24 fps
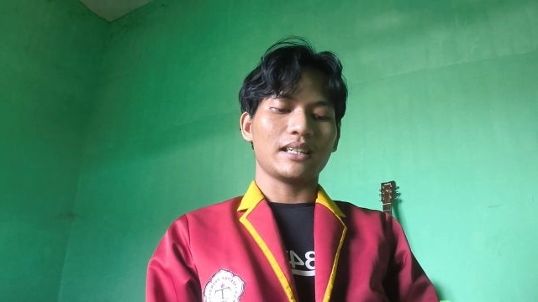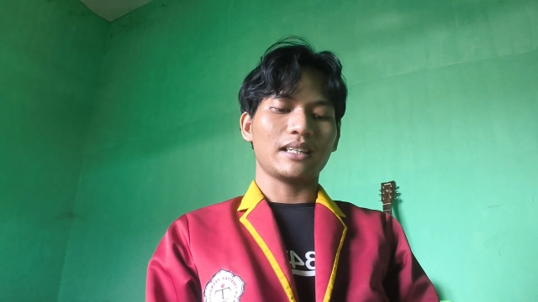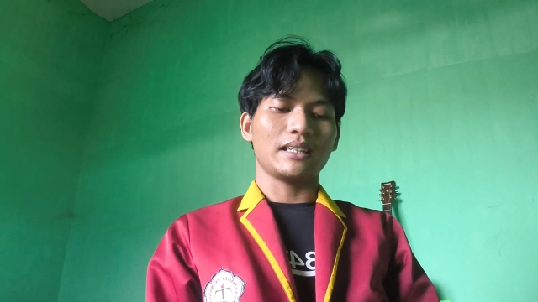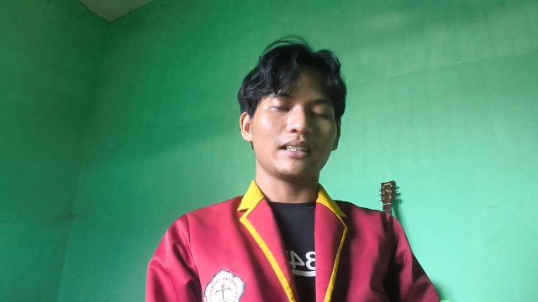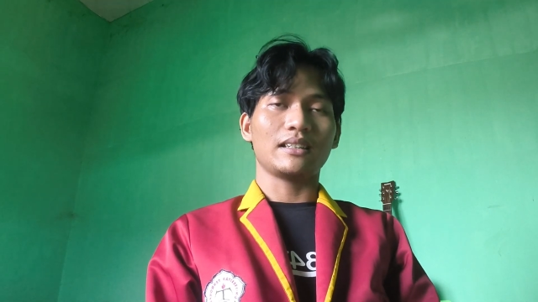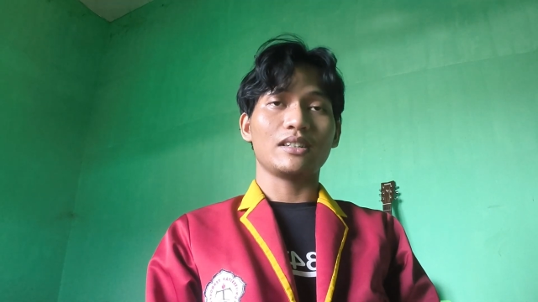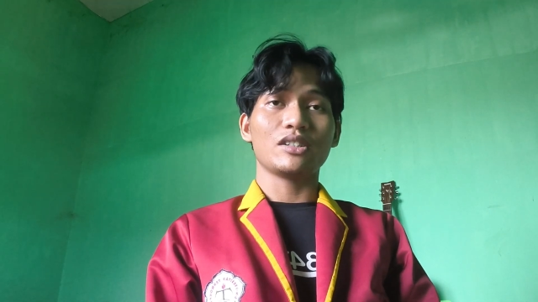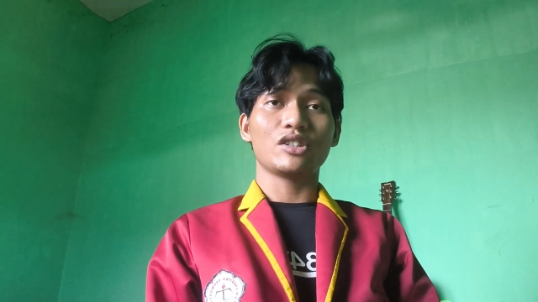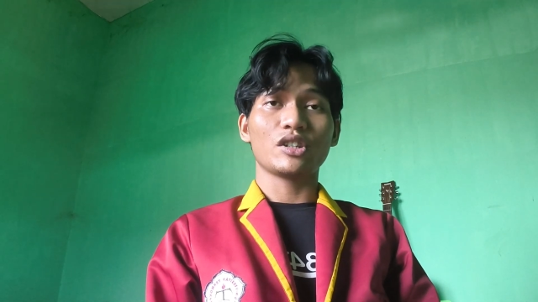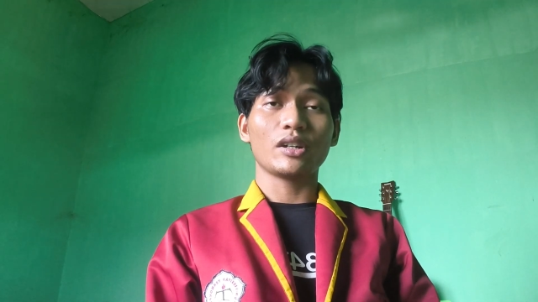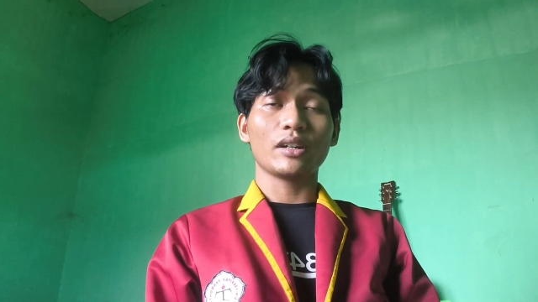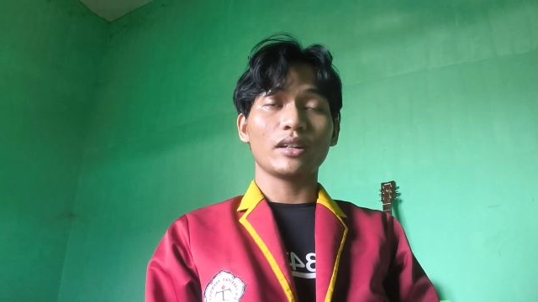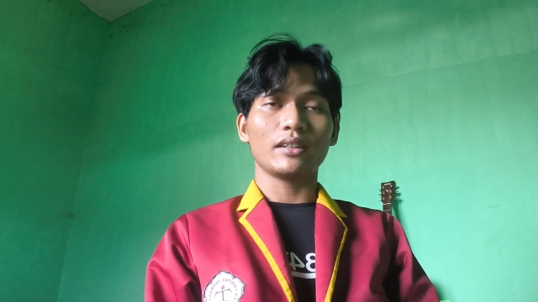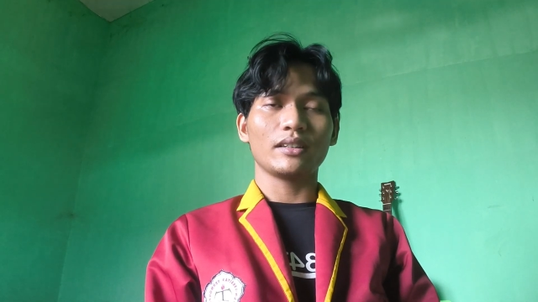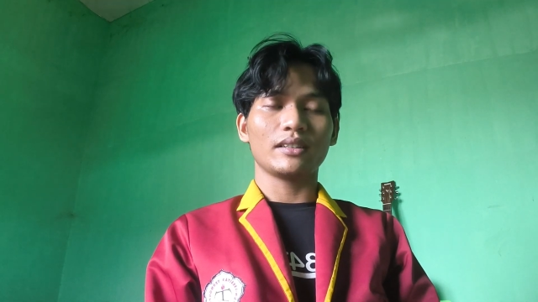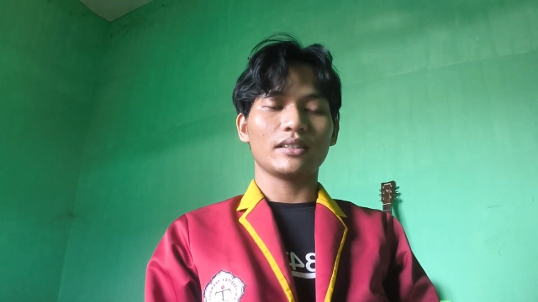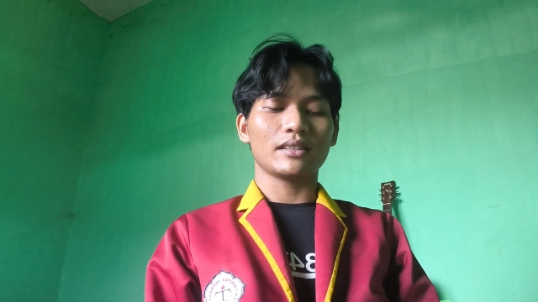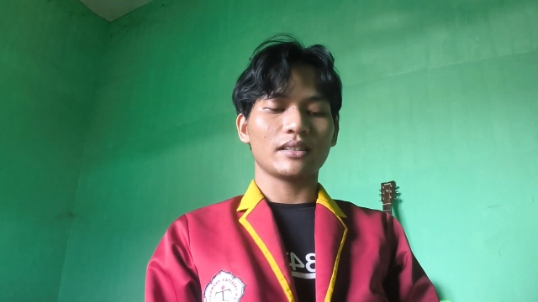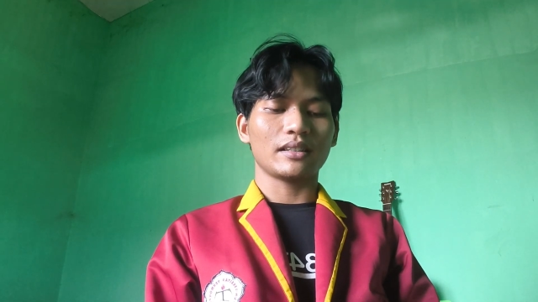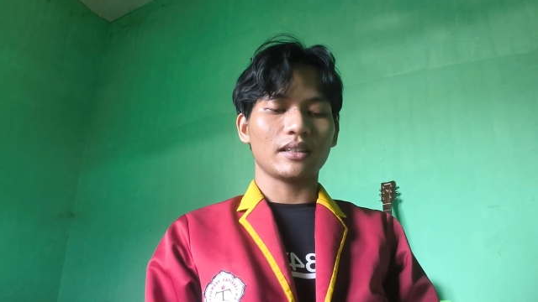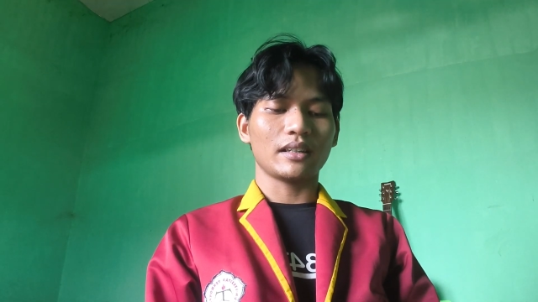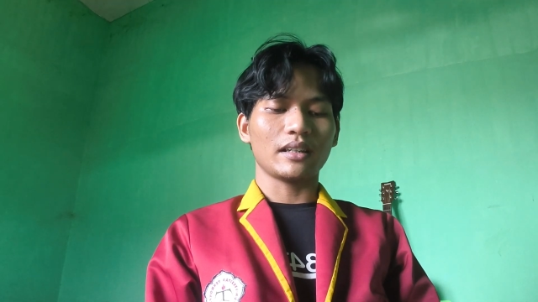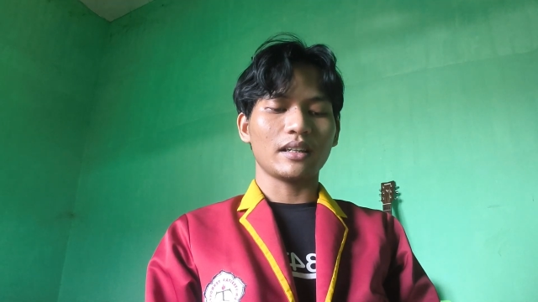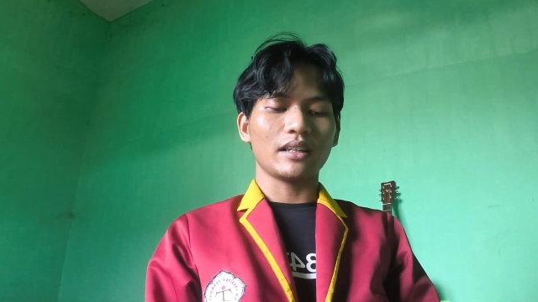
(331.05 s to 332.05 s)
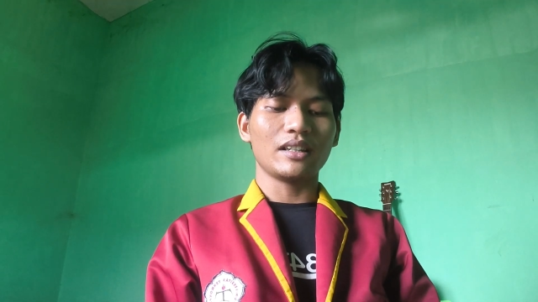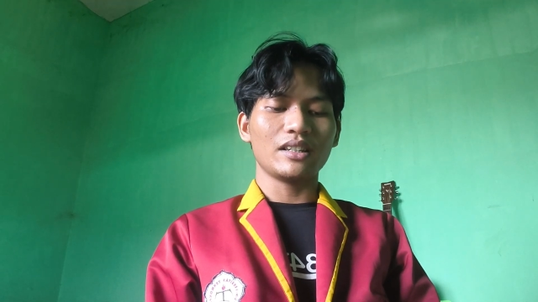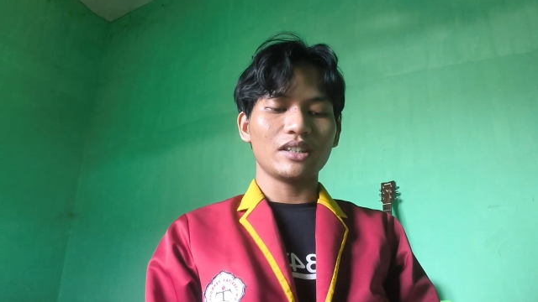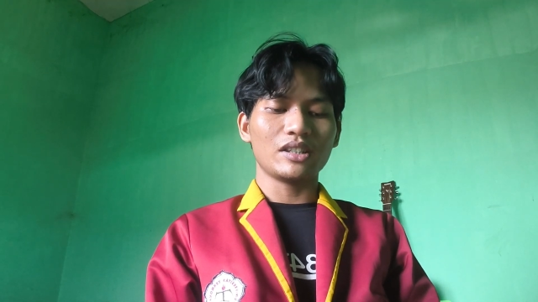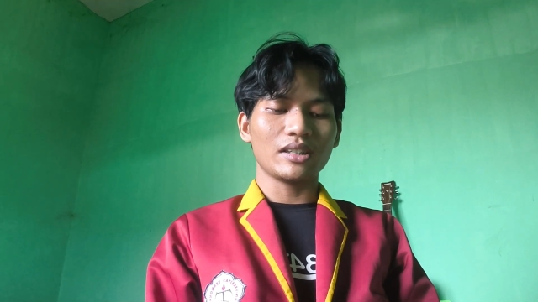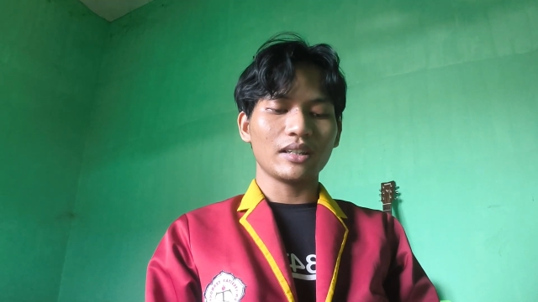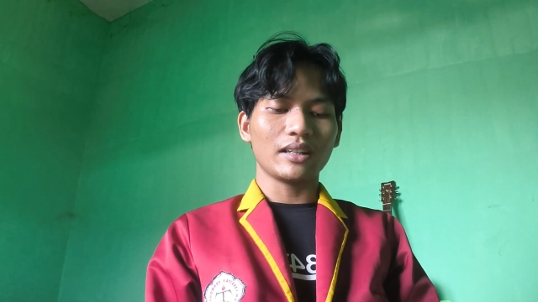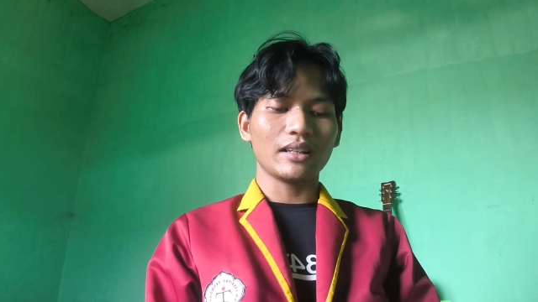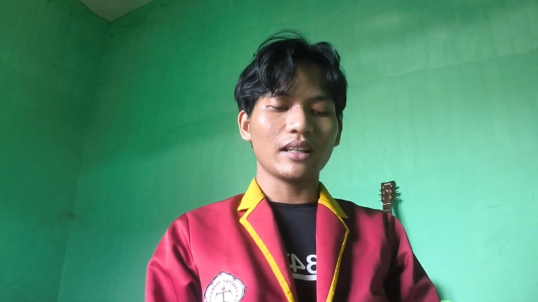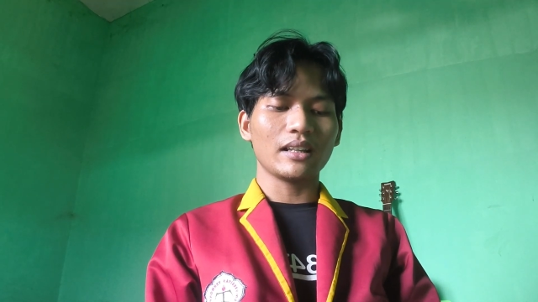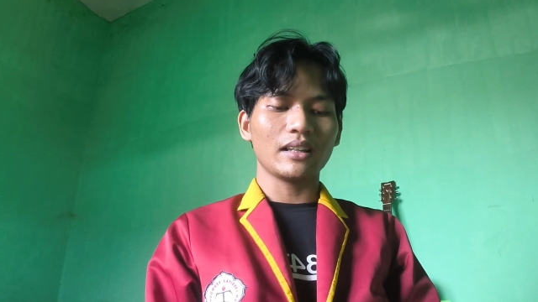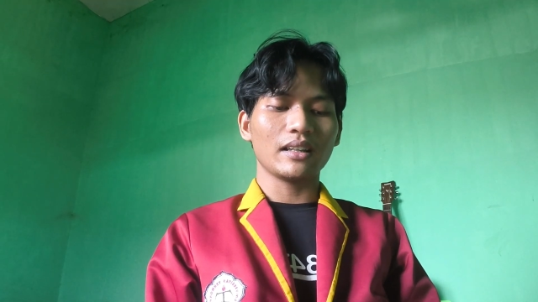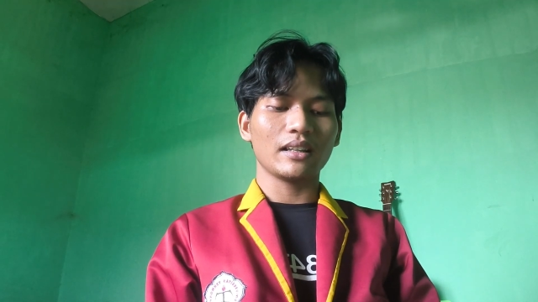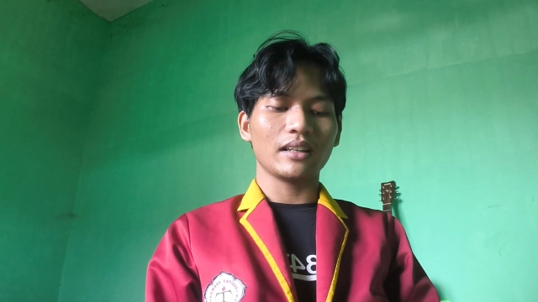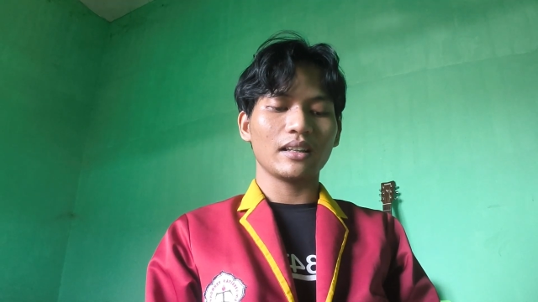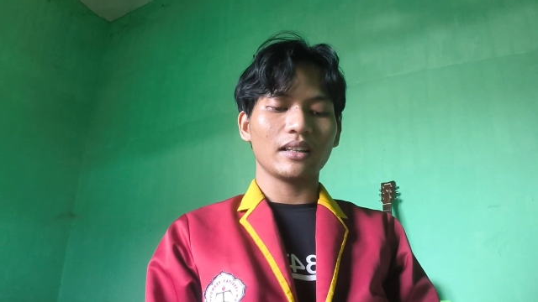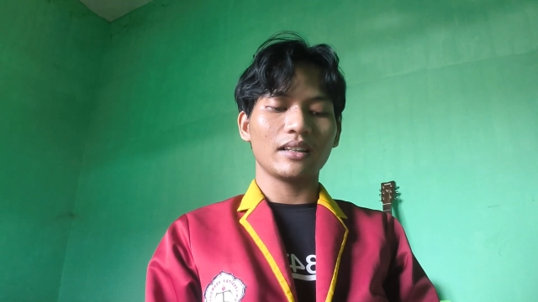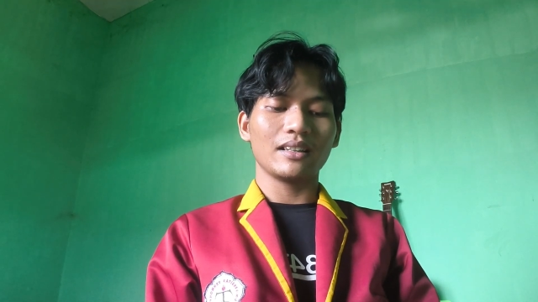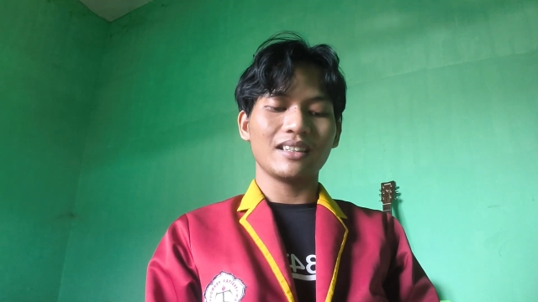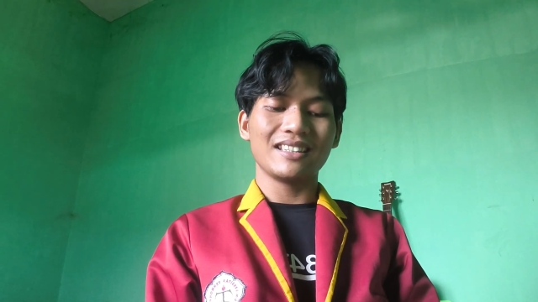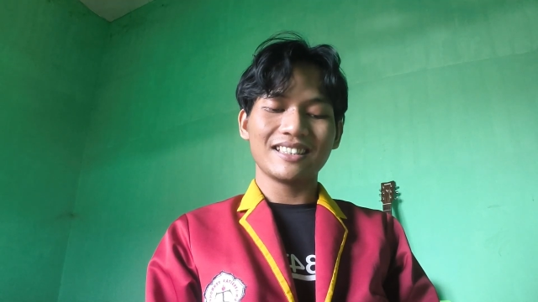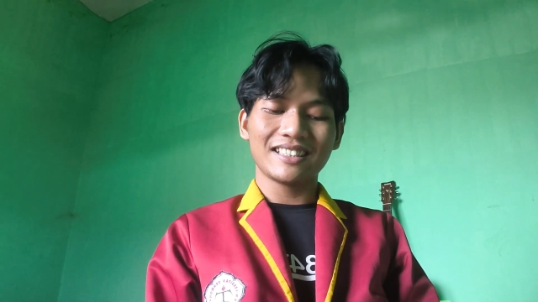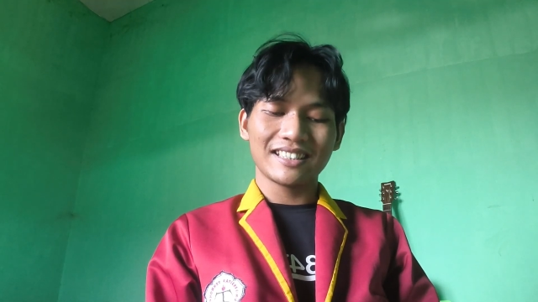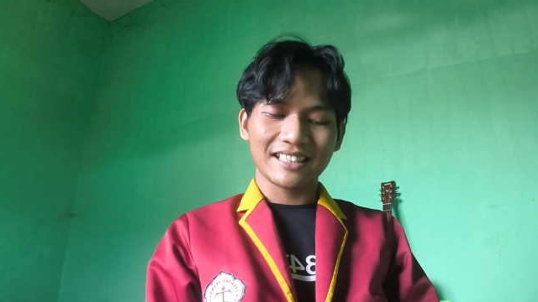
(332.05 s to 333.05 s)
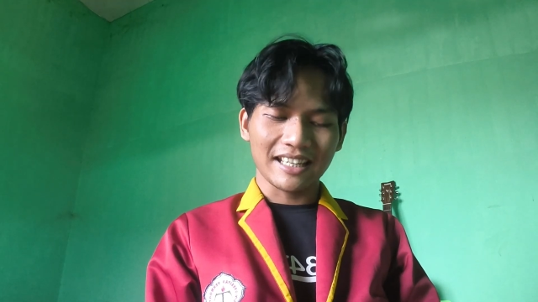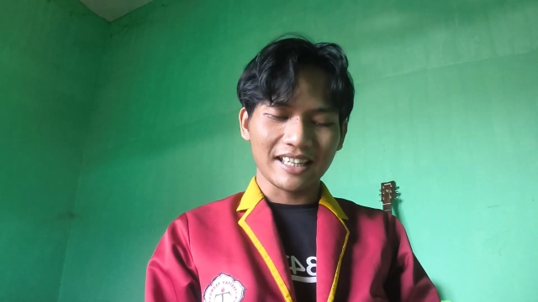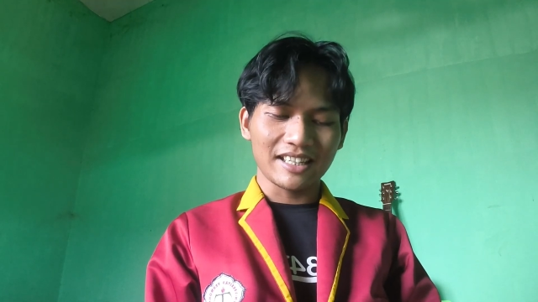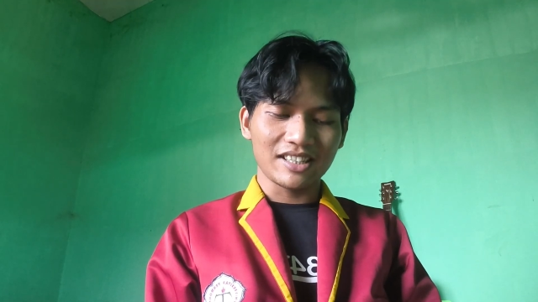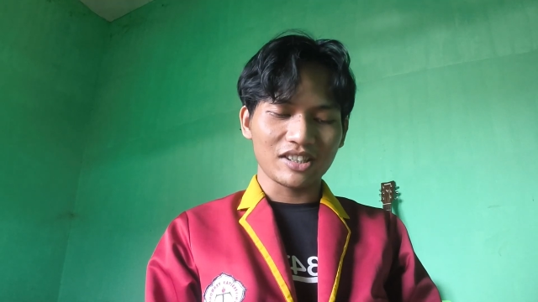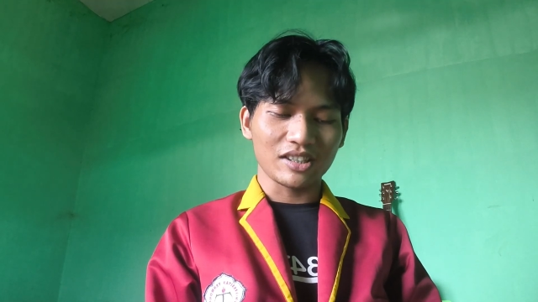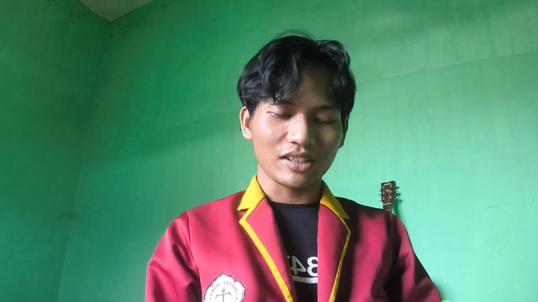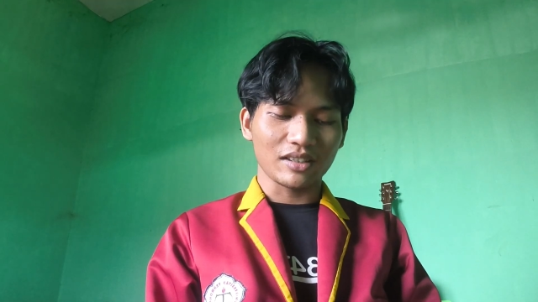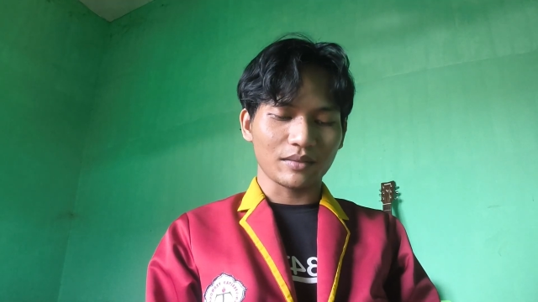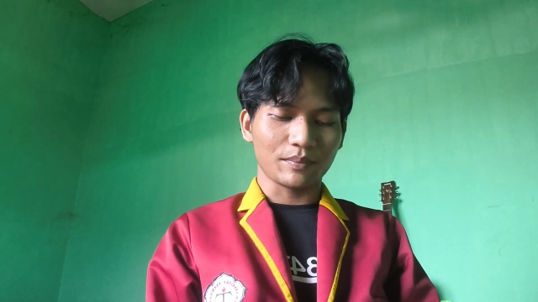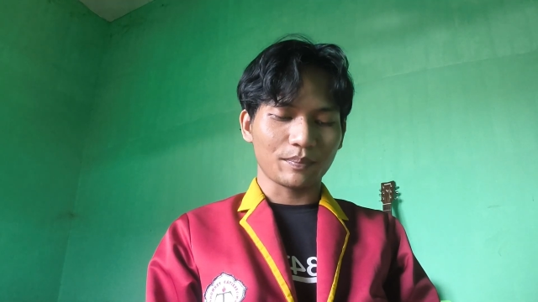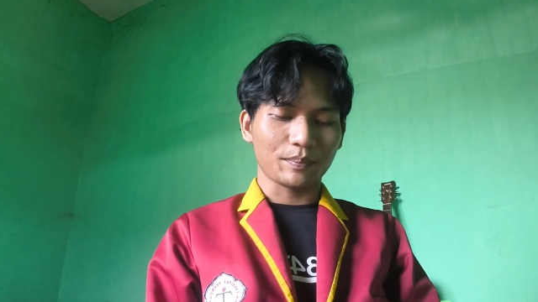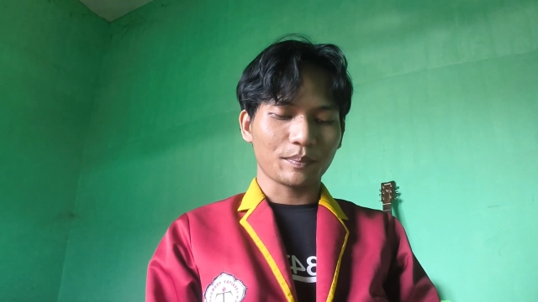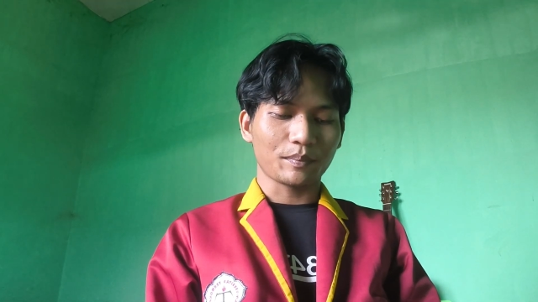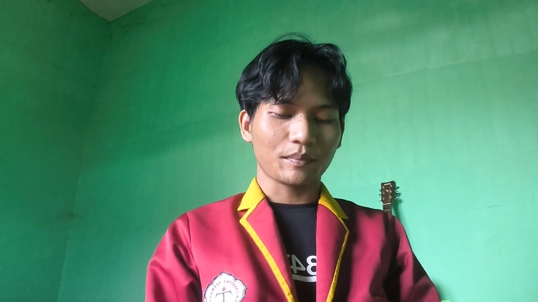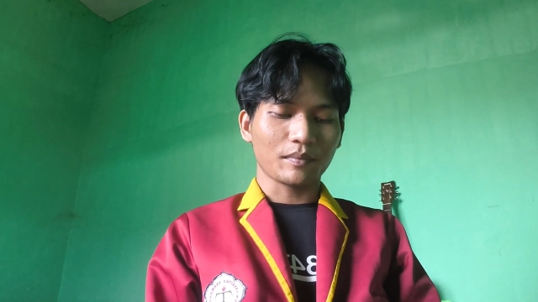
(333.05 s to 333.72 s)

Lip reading: initialization.